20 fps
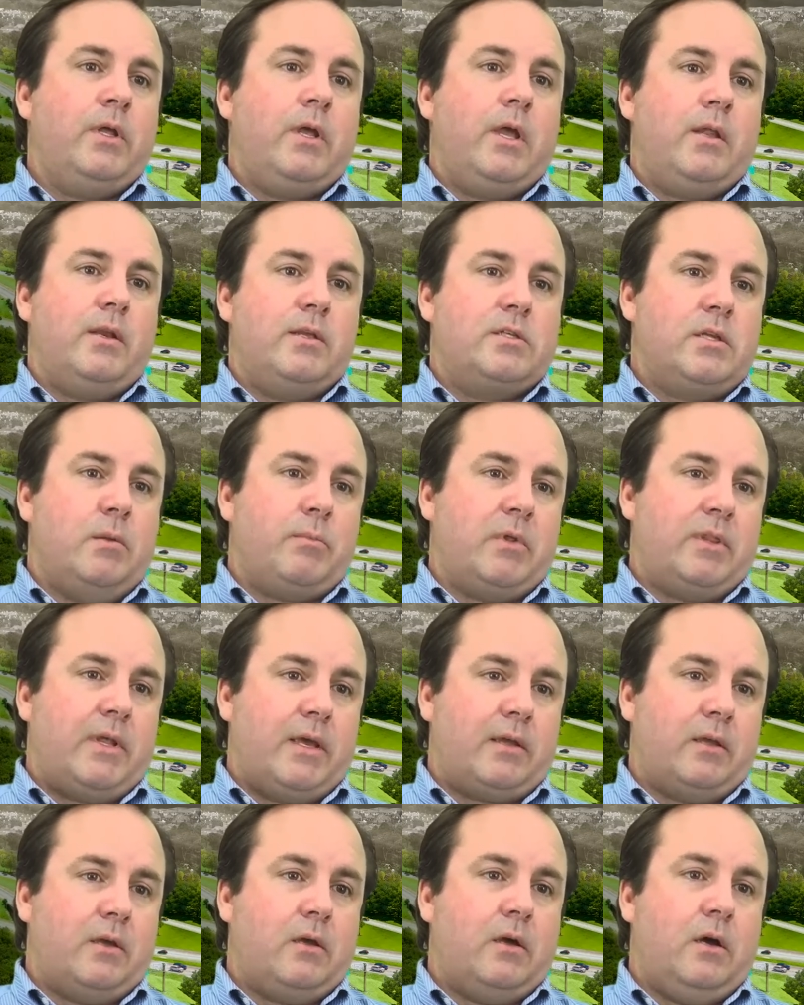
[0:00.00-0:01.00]
into something
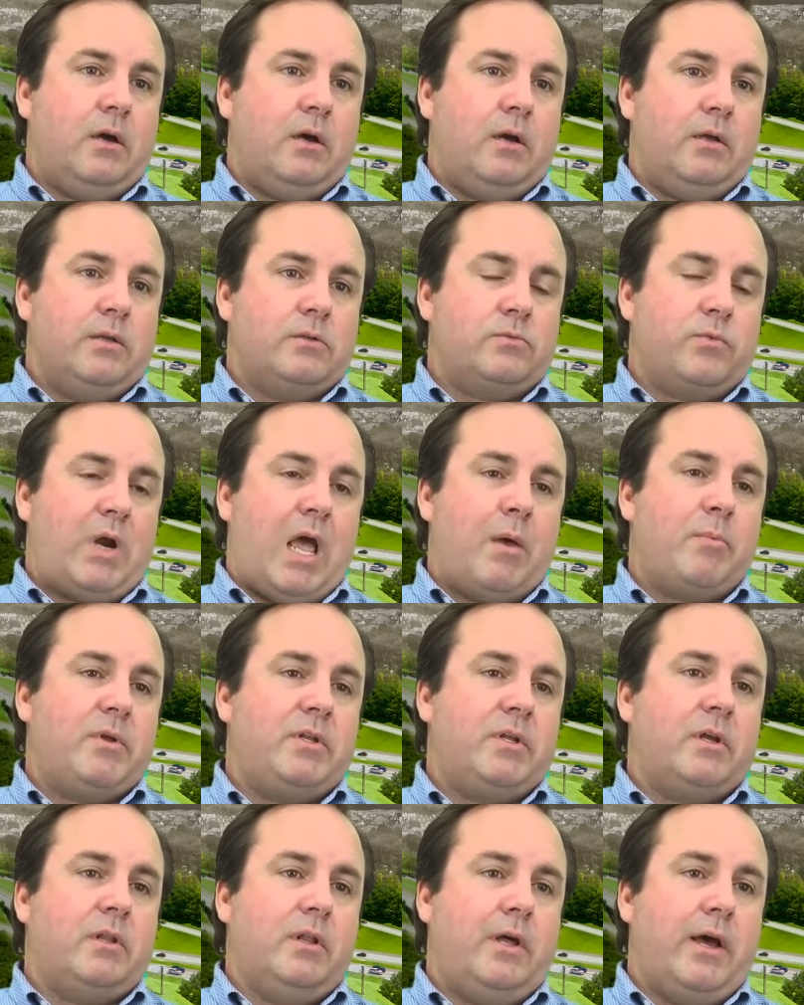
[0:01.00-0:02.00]
that could cause
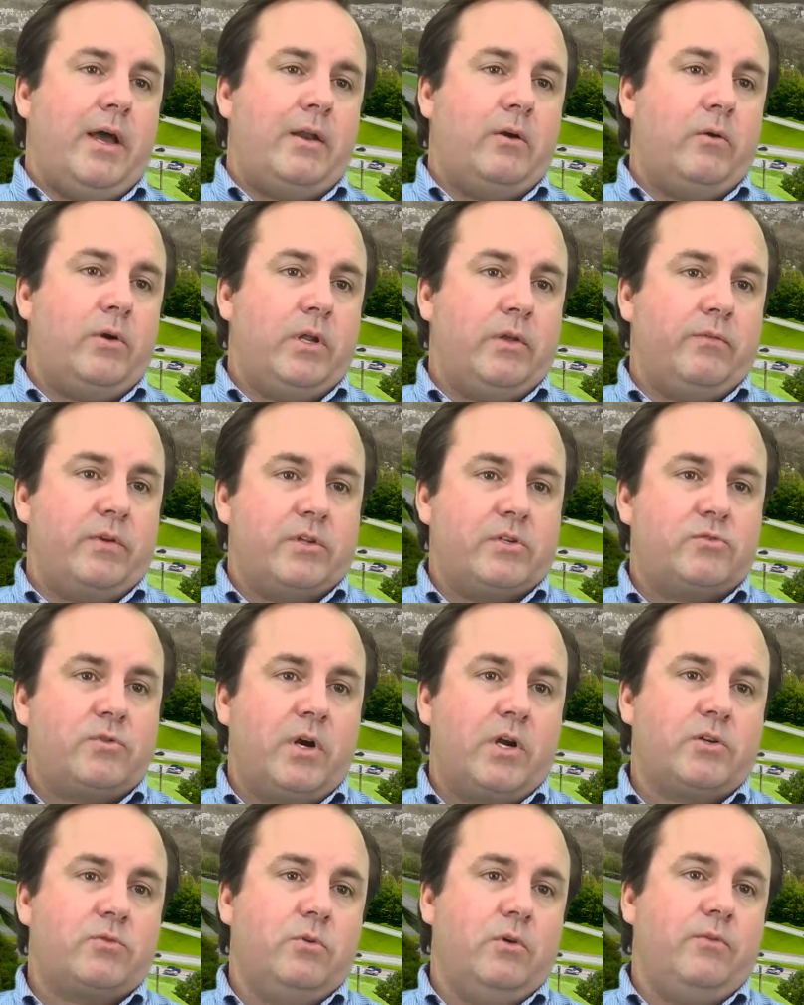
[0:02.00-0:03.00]
rapid decline or even a
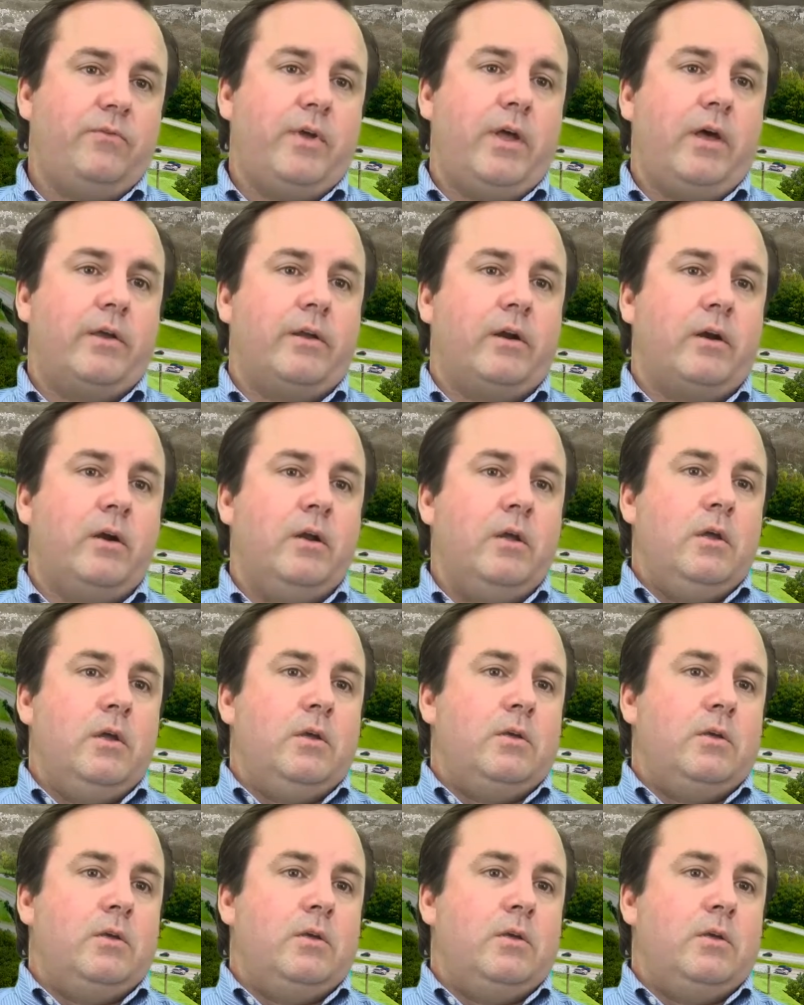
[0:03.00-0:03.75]
structural failure.